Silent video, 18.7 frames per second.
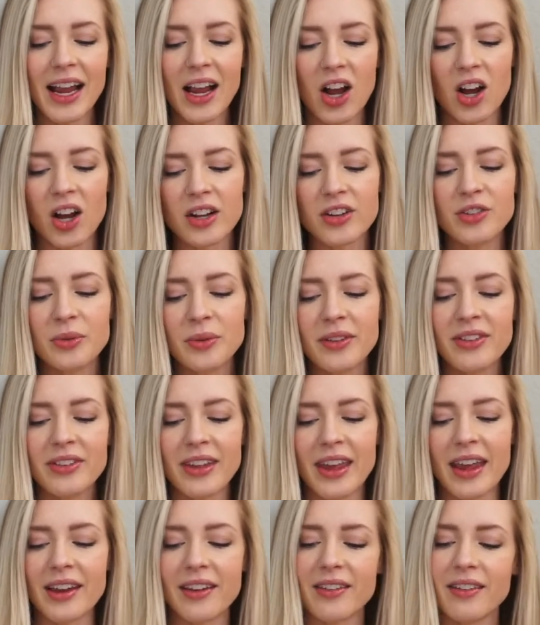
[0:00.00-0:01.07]
onto his
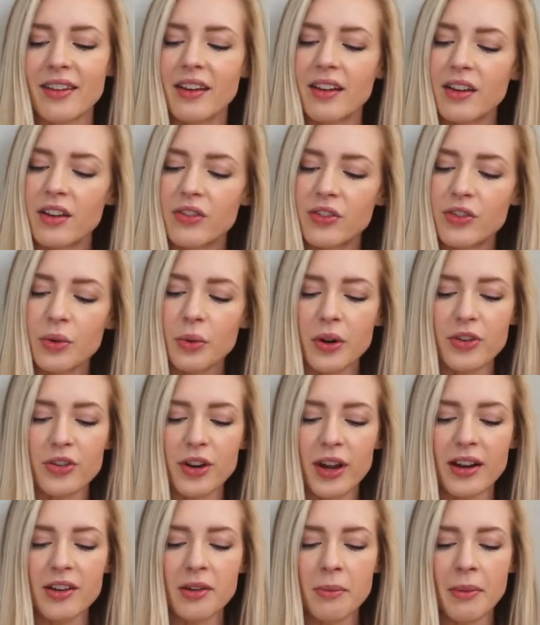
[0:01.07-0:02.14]
skates, Stuart
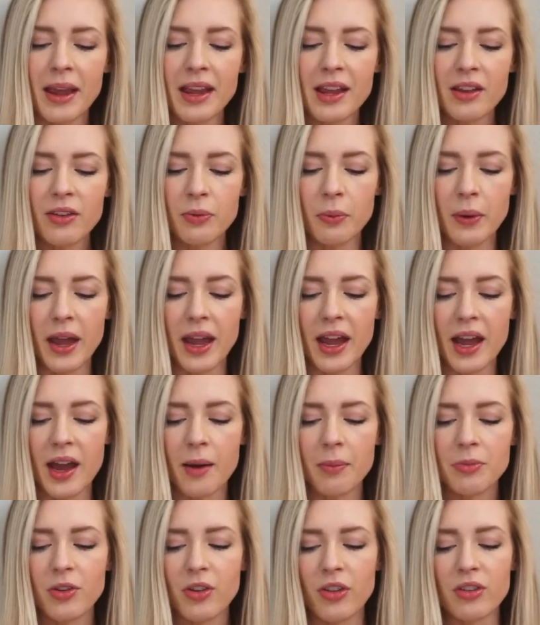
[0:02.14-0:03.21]
tried to make his way
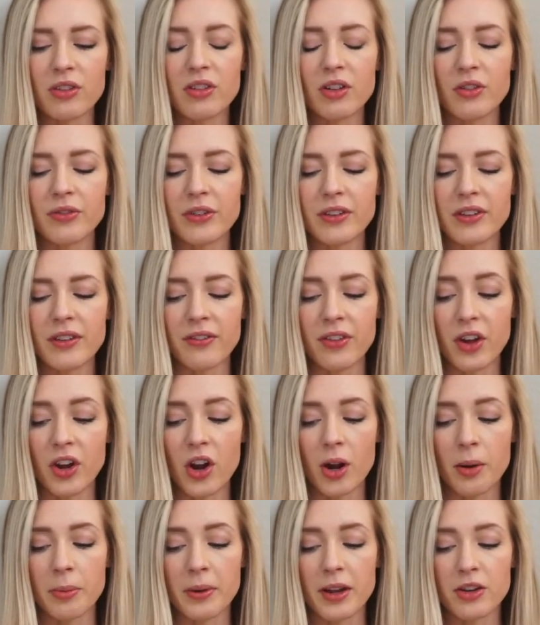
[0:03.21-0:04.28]
up to the surface of the
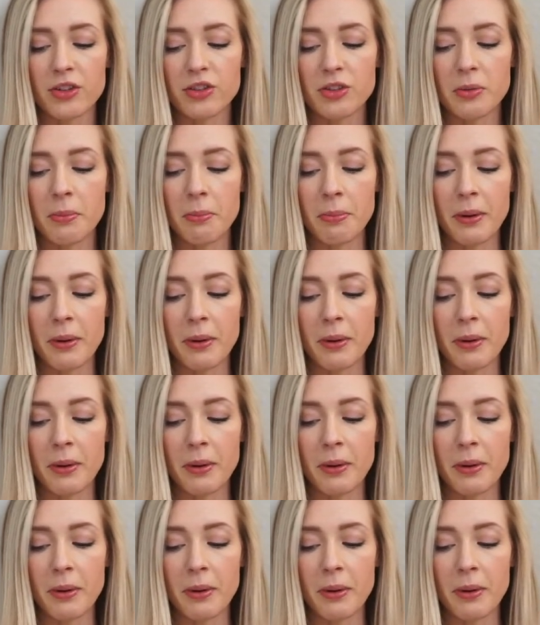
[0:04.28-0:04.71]
garbage,